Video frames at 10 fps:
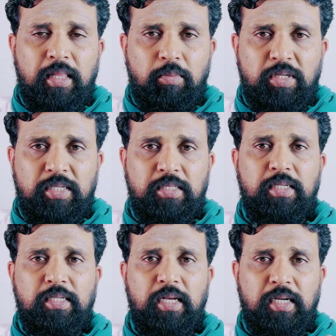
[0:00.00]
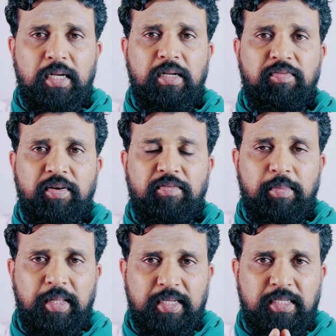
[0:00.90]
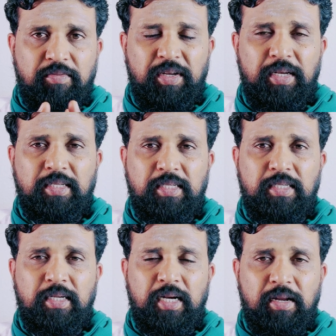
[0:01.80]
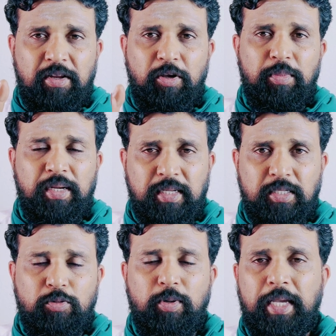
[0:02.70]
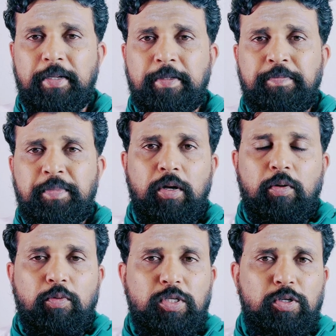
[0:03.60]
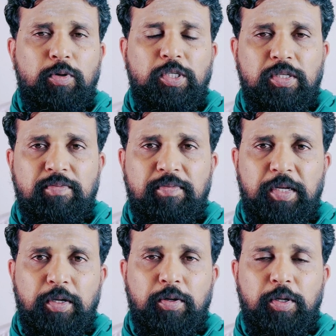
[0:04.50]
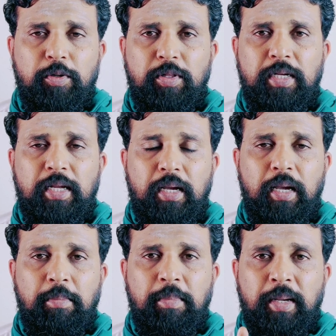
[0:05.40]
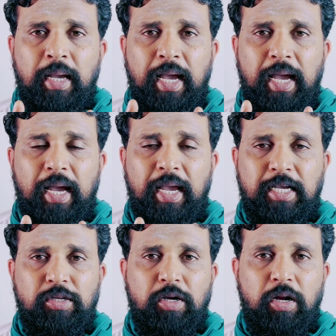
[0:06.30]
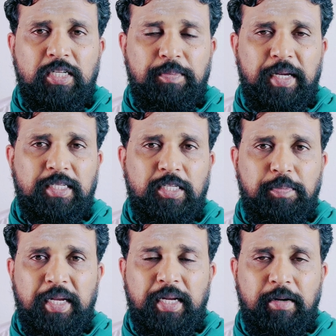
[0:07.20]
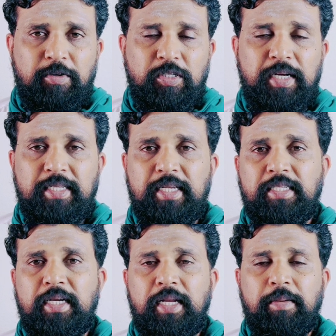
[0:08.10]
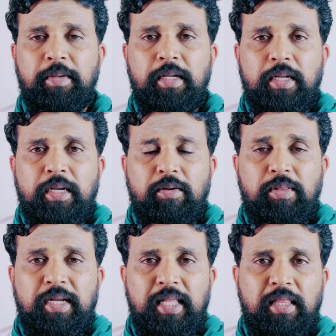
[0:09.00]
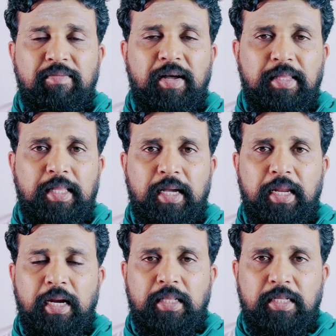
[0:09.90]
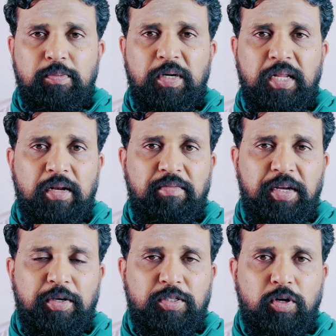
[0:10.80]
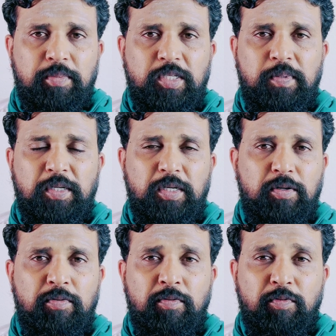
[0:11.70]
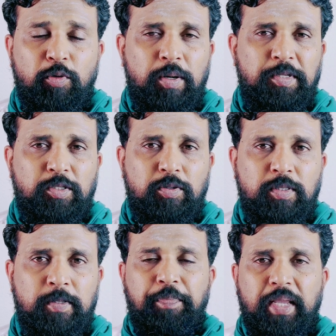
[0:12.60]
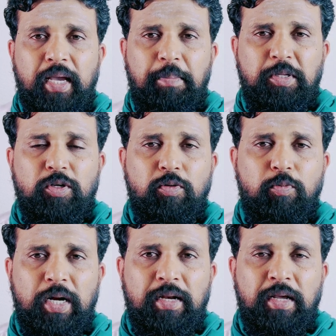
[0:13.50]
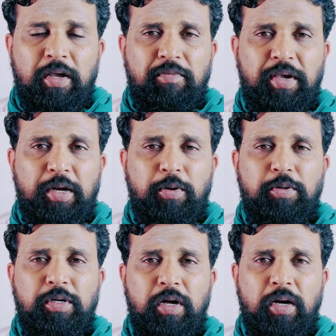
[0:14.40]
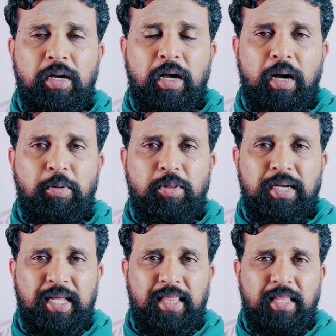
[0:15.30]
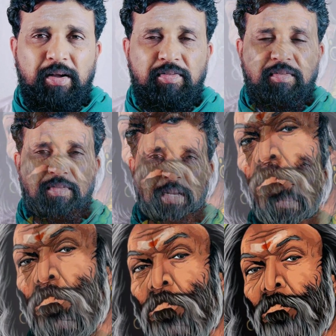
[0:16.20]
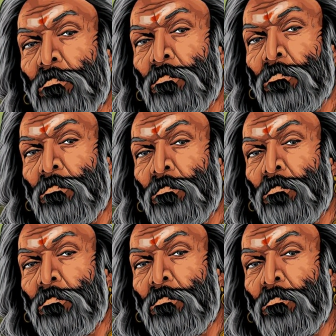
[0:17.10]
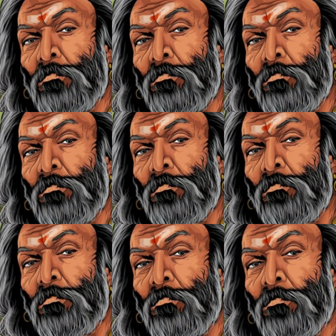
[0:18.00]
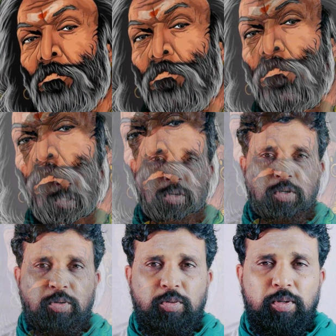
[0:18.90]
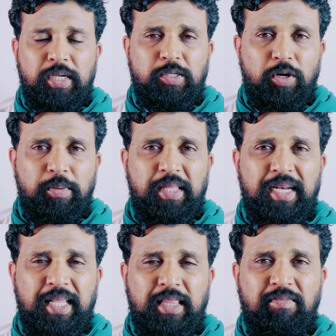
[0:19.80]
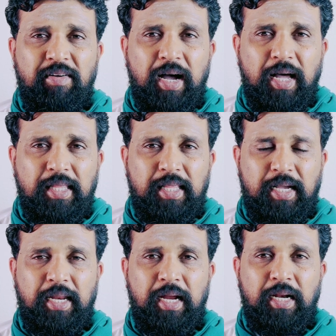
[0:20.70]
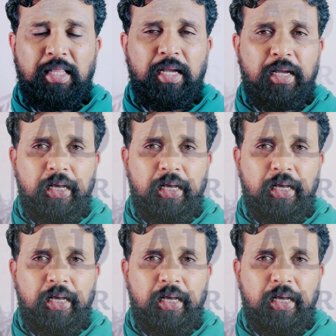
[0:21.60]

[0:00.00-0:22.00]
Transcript: Tamil's history is a little different from the rest of India's history, and I'll give you my reasons why. Once you watch this video, you know that I actually call a spade as a spade, and I was not exaggerating. Now, the death of Aditha Karikalan, this particular video is going to be split into 4 episodes. Episode 1, we are going to talk about the death of Veerapandya, the Pandyan king who died. Episode 2 is going to be the death of Aditha Karikalan, the